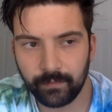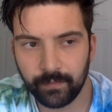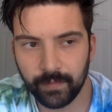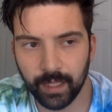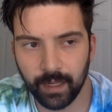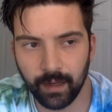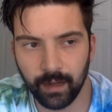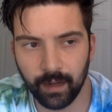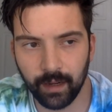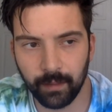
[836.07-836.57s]

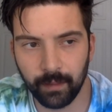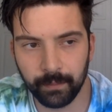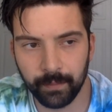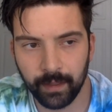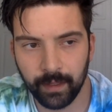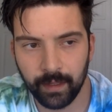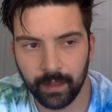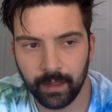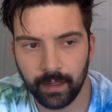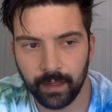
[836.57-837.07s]

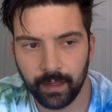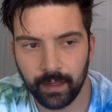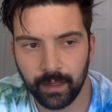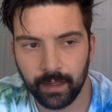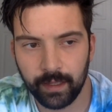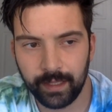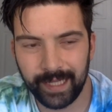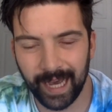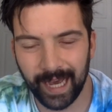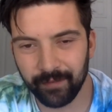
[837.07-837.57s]

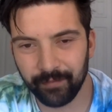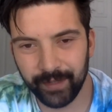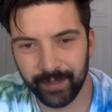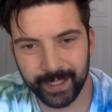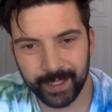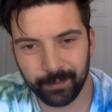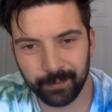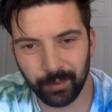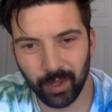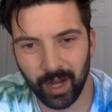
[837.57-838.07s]
Kind of
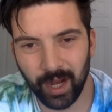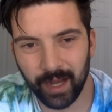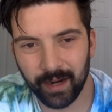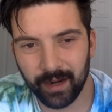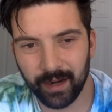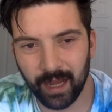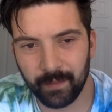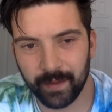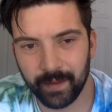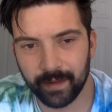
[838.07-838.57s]
forget the
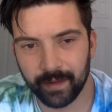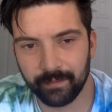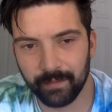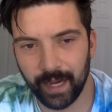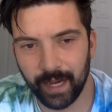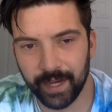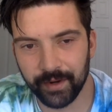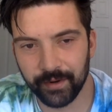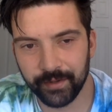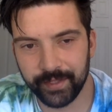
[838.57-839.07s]
plot. I mean,
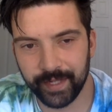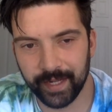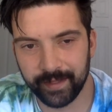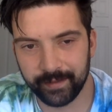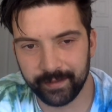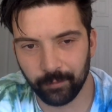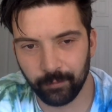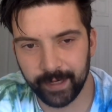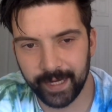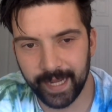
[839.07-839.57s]
I understand
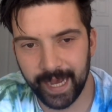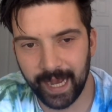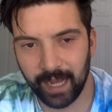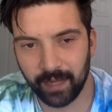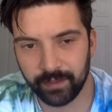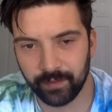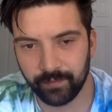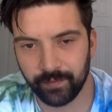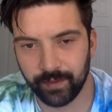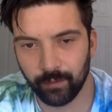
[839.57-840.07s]
it's a
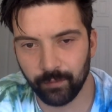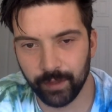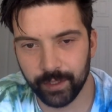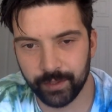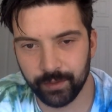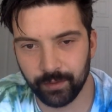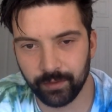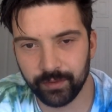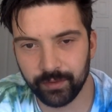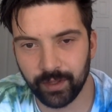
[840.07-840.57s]
rehash of the
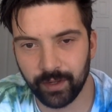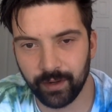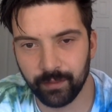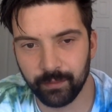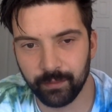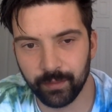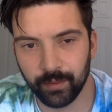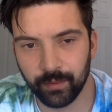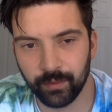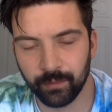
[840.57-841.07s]
original Sun
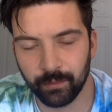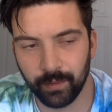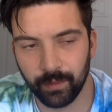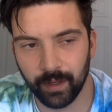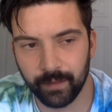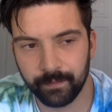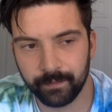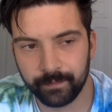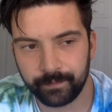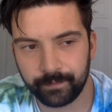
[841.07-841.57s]
and Moon,
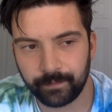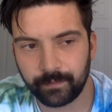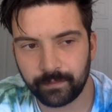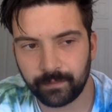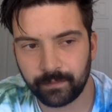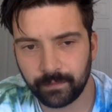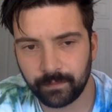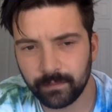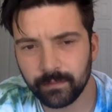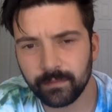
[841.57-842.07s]
but
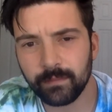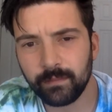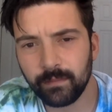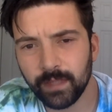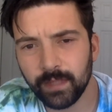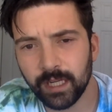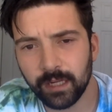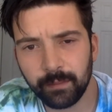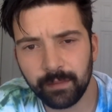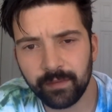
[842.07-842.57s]

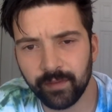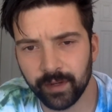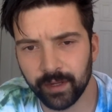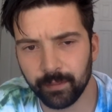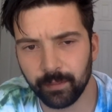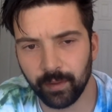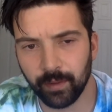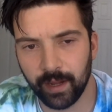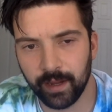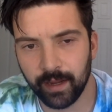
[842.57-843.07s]
it'll be fun to
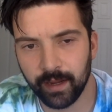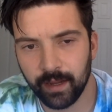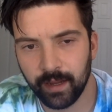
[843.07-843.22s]
play.